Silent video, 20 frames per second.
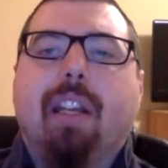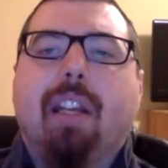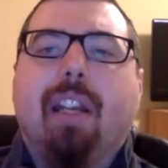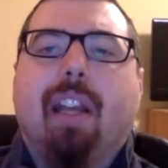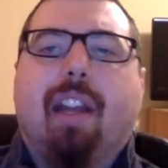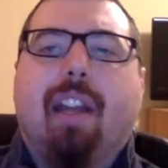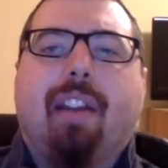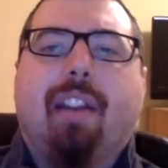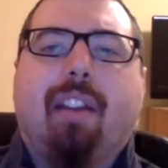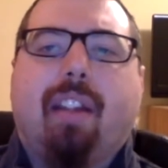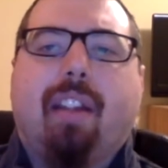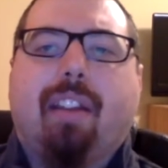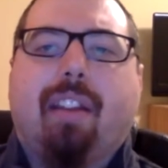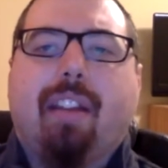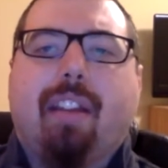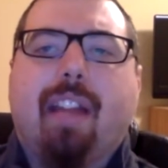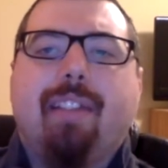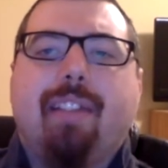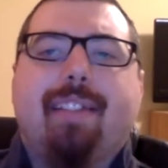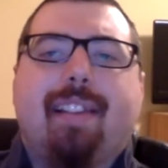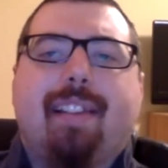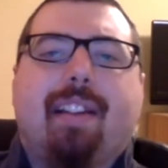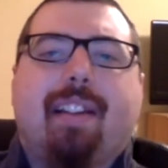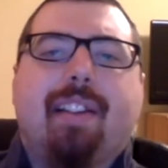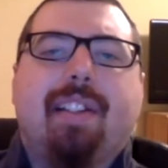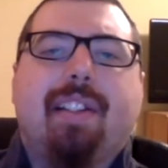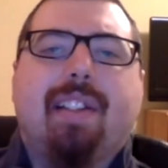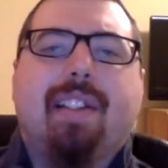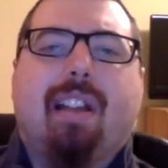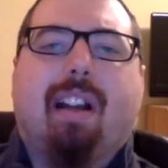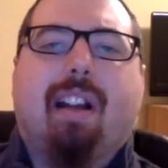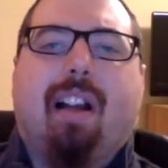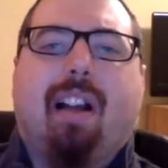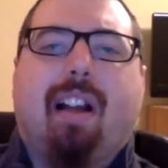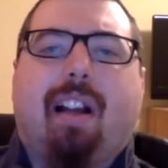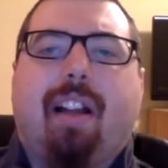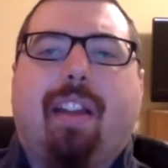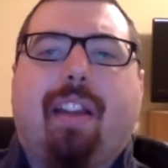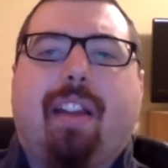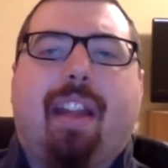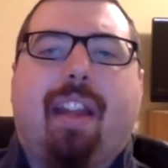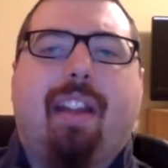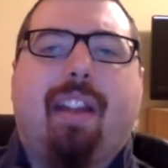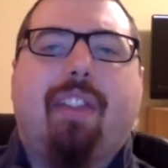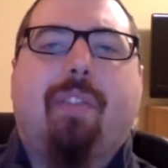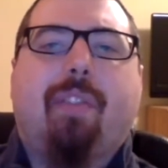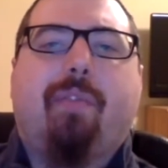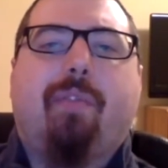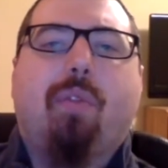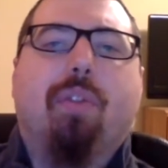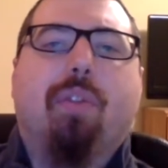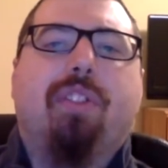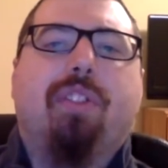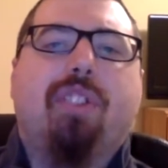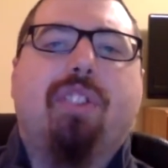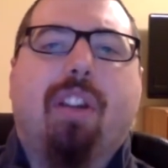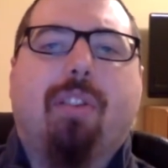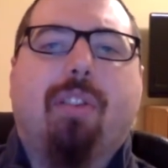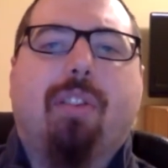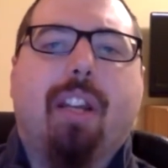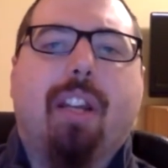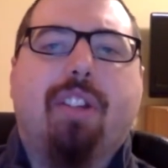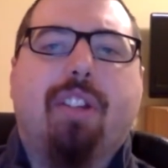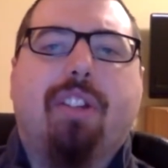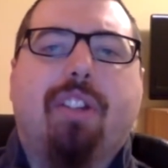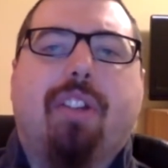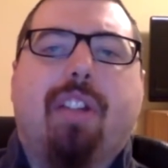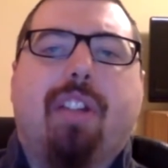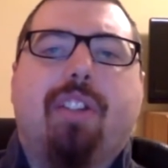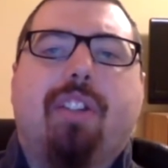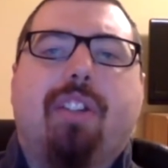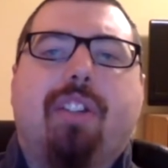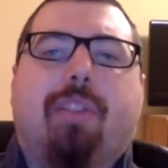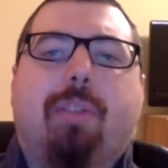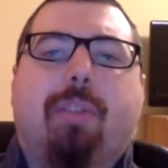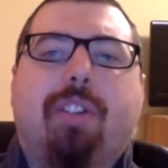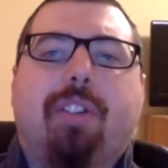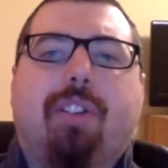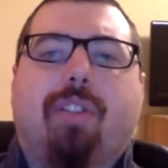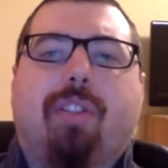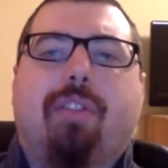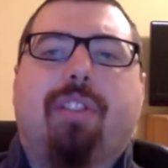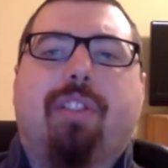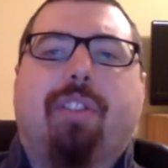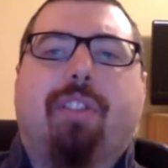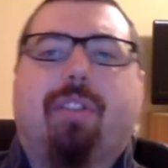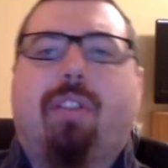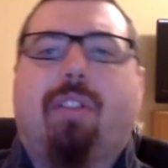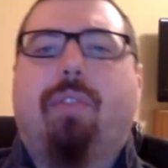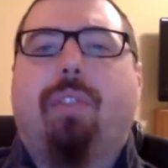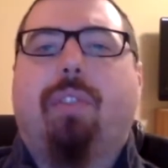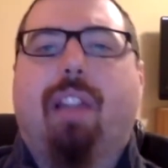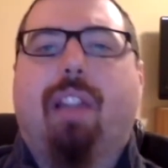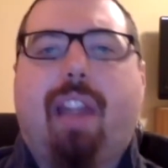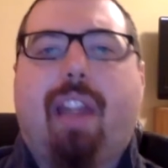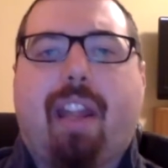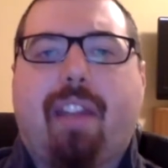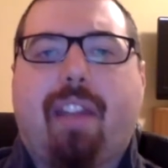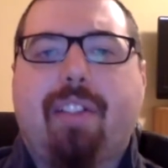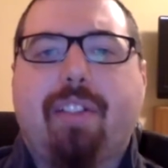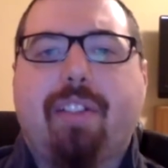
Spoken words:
And it then says that in the 4th generation, they shall return to their own land.